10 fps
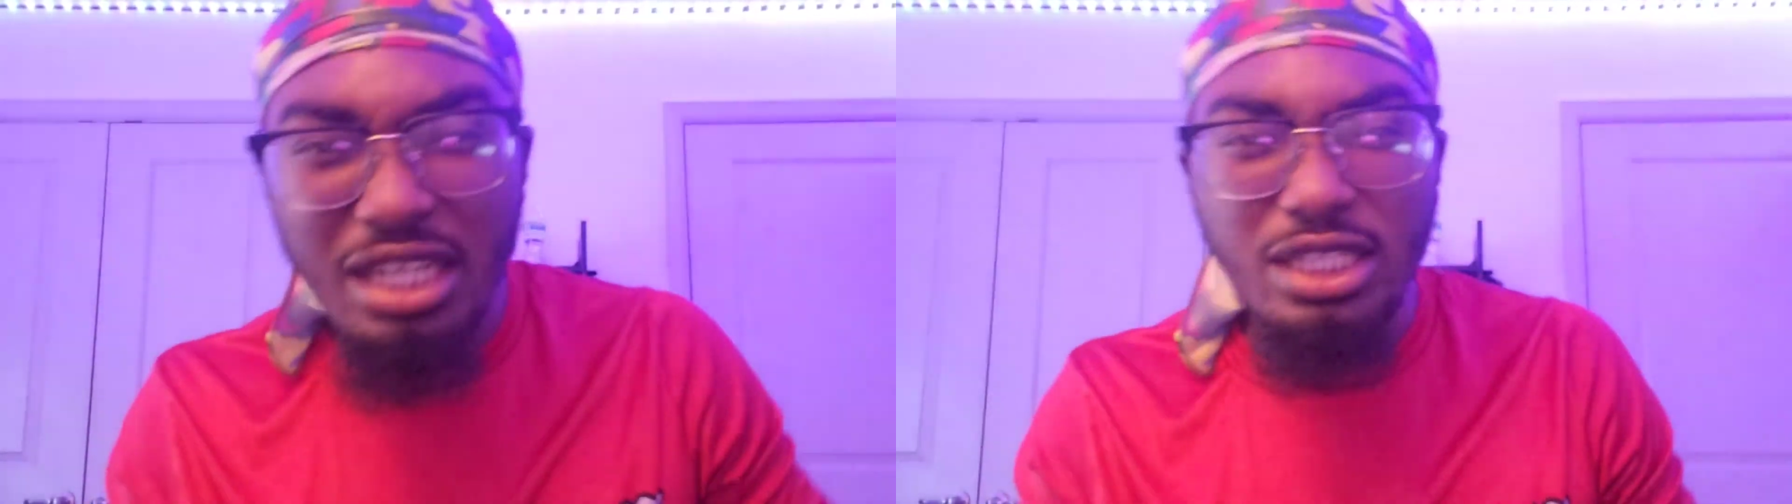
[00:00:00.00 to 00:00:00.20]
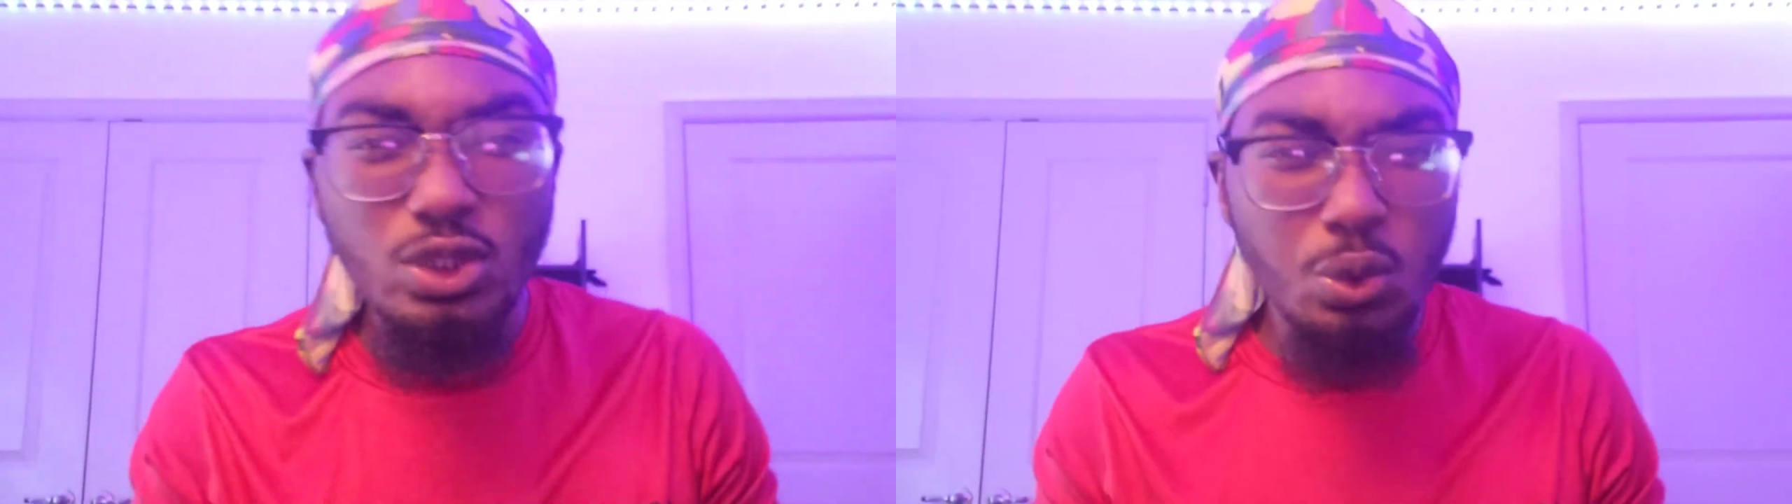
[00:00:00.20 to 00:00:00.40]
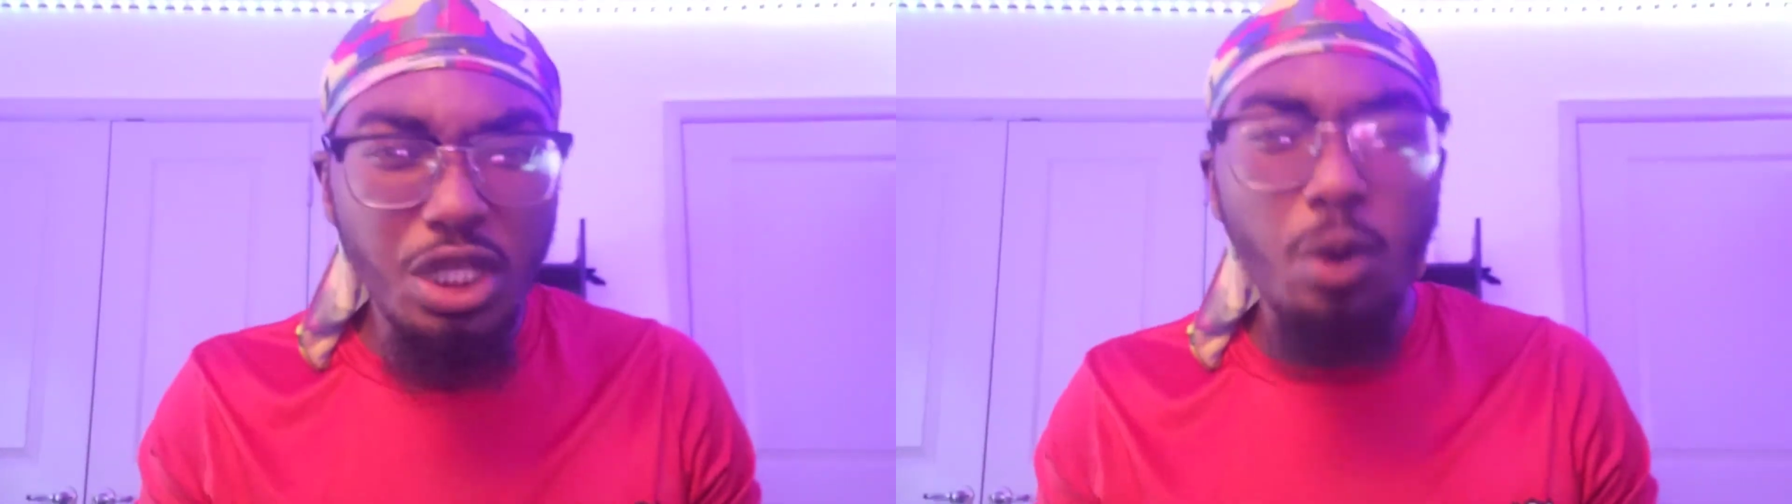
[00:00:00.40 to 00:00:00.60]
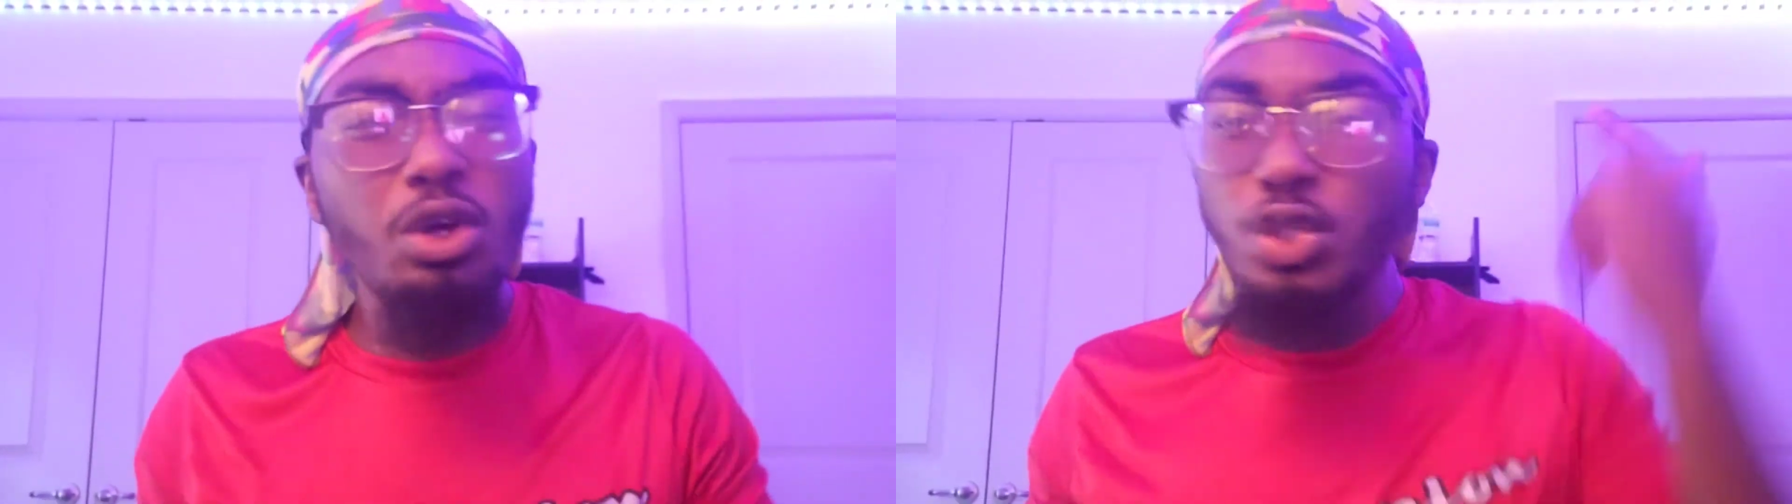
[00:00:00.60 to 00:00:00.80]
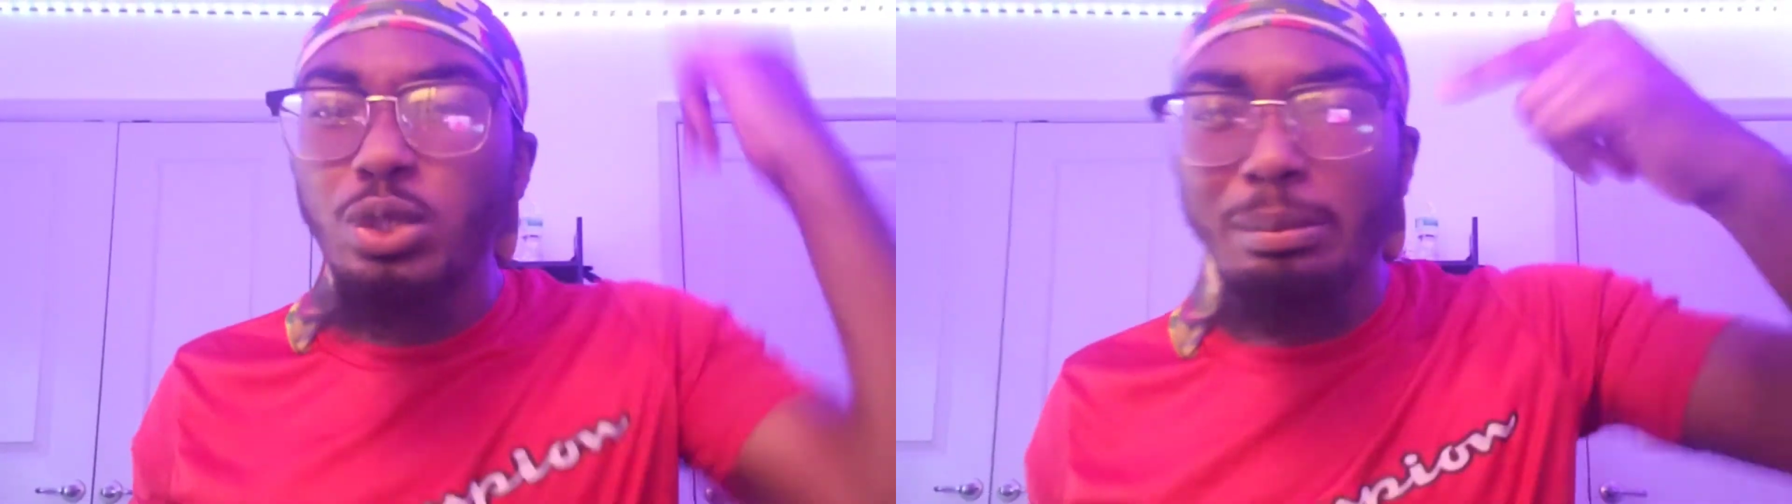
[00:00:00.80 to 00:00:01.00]
in the
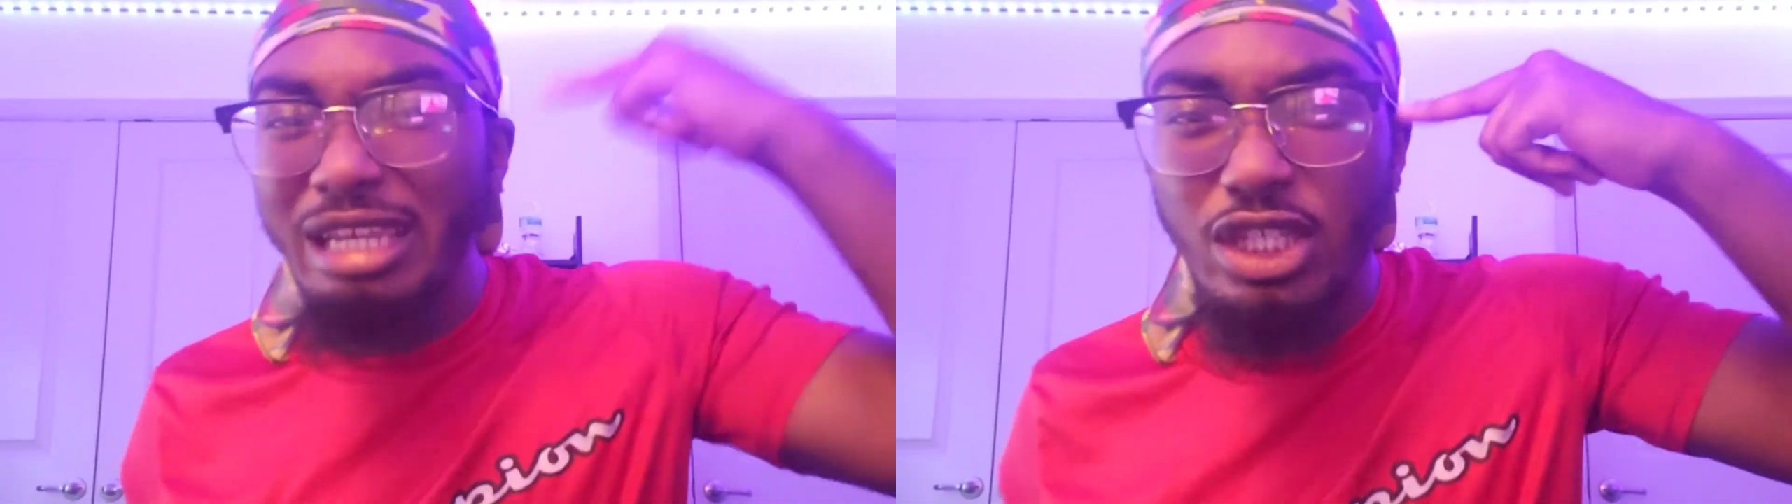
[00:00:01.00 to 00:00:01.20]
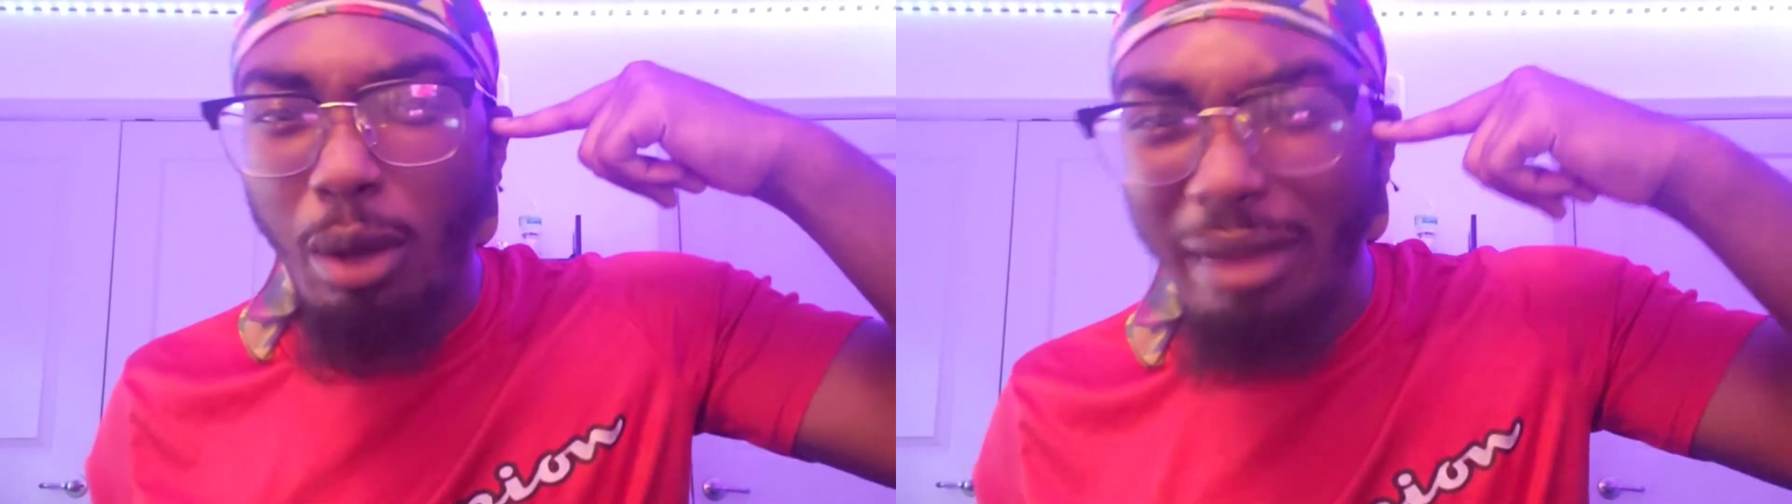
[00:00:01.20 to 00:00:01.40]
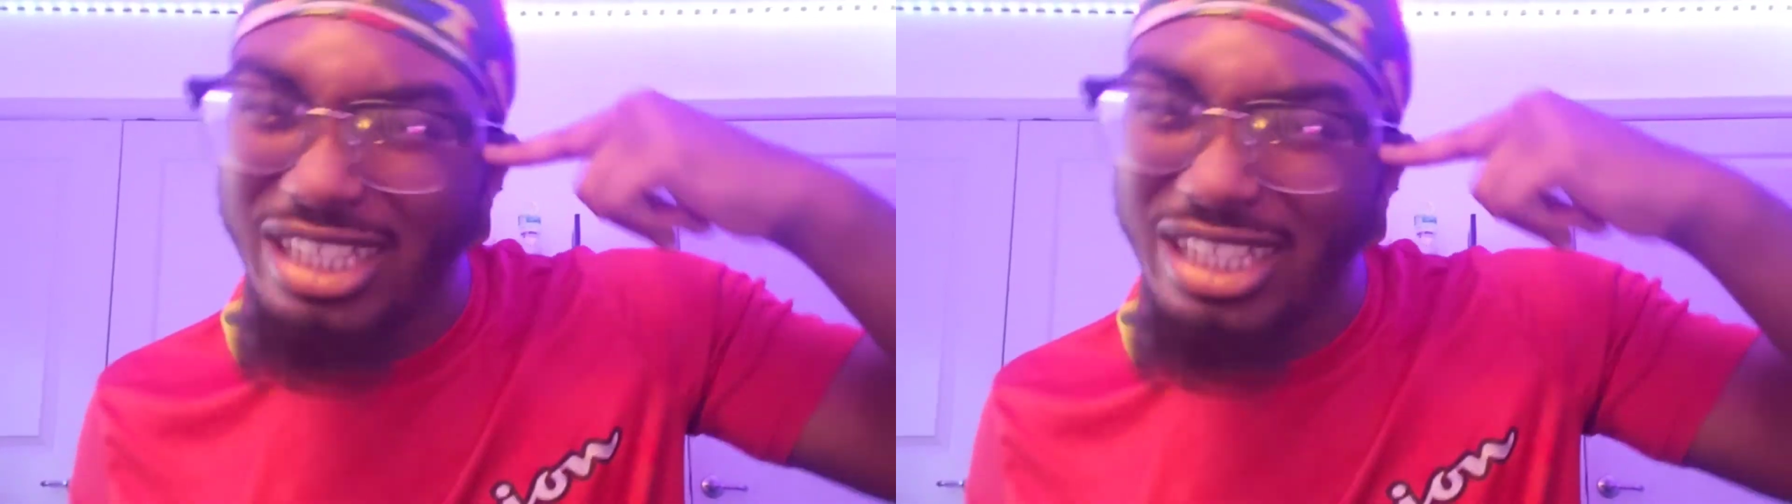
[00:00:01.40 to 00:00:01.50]
studio. You can make your